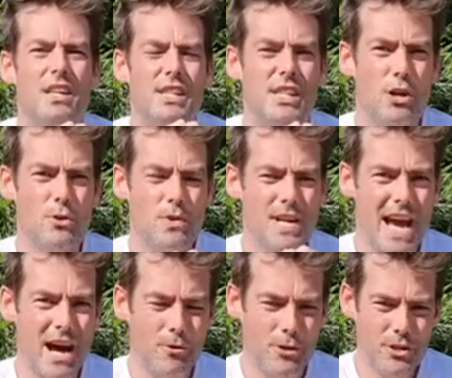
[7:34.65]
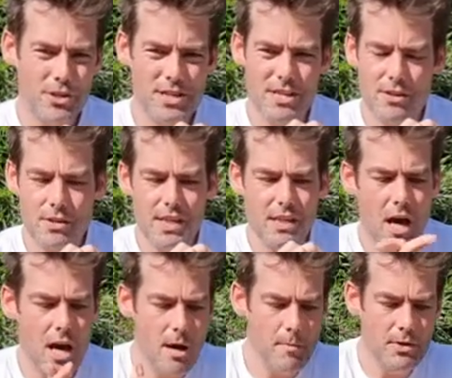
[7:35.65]
So now the good news.
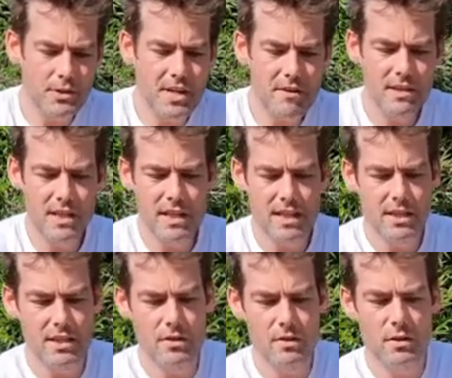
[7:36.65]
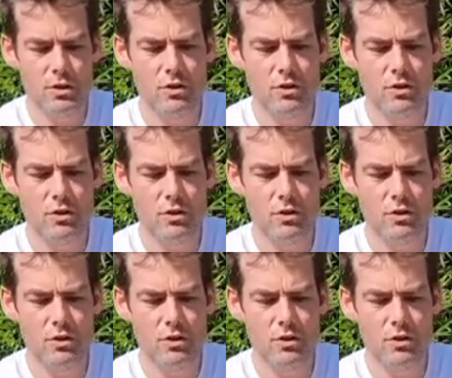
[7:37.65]
Not only can you